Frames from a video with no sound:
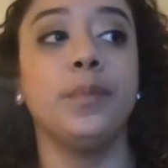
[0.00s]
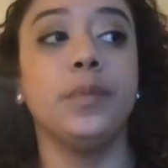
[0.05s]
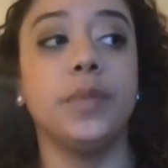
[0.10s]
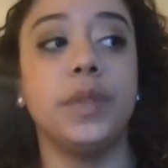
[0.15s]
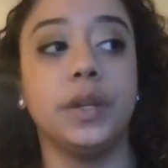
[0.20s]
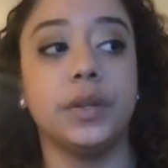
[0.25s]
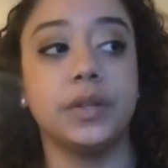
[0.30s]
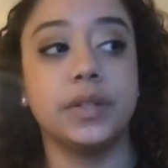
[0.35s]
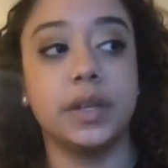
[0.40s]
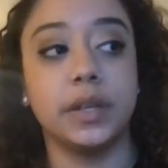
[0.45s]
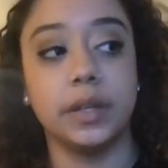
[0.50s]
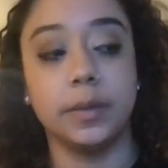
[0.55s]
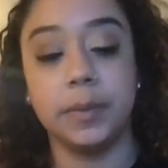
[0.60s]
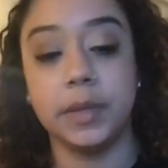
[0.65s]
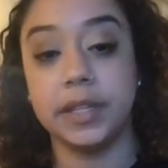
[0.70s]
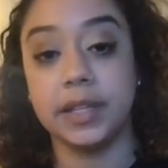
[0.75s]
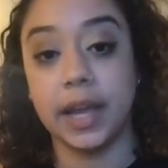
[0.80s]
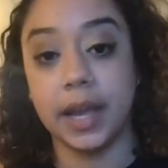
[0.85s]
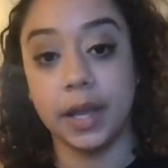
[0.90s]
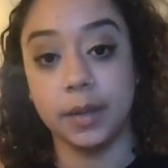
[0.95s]
there's going to
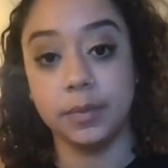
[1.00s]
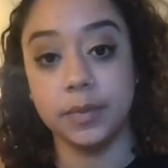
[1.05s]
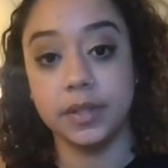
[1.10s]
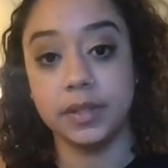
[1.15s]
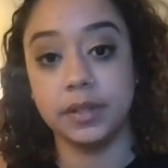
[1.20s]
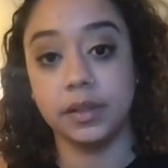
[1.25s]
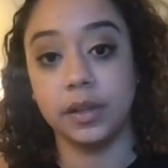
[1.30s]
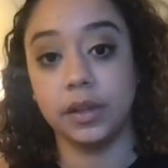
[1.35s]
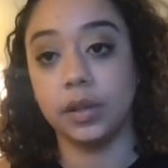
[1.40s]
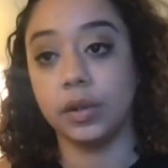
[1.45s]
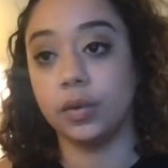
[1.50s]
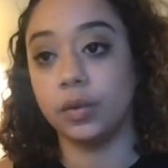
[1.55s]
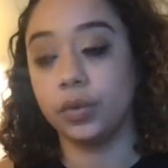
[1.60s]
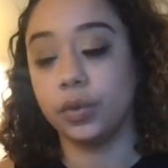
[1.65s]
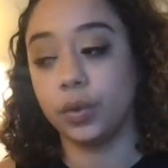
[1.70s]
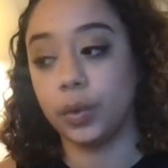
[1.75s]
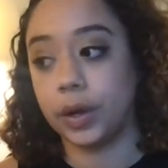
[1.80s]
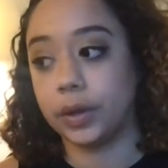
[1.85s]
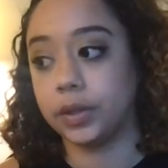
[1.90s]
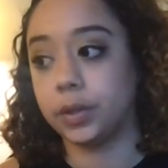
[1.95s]
be times, you know,
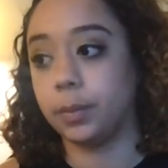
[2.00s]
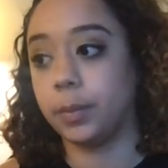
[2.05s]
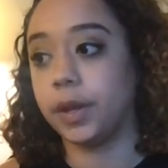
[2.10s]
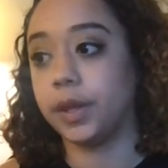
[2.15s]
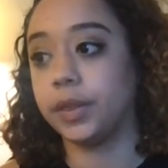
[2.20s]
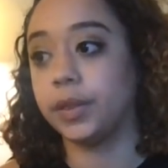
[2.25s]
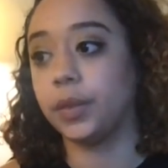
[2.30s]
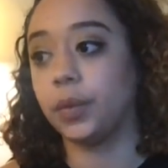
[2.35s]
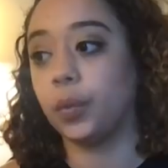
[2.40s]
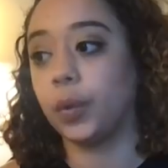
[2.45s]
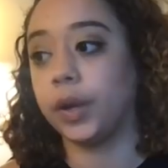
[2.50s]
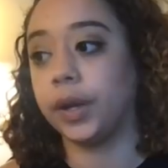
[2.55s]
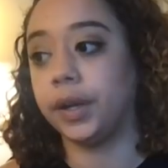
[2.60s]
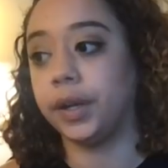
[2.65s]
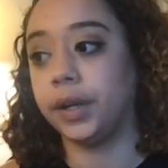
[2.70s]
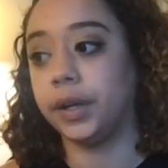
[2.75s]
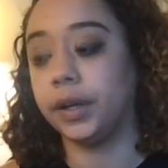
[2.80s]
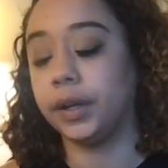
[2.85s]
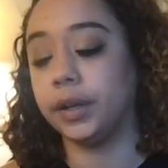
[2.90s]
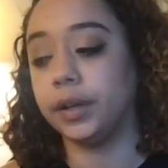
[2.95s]
throughout the month
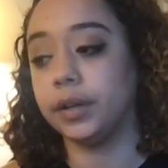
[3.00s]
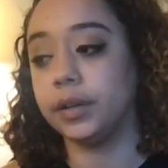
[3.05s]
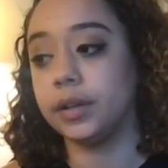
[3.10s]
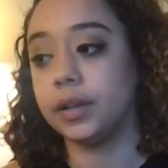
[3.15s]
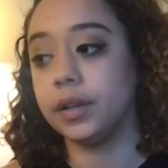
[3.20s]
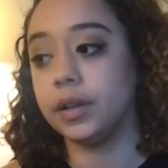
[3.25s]
where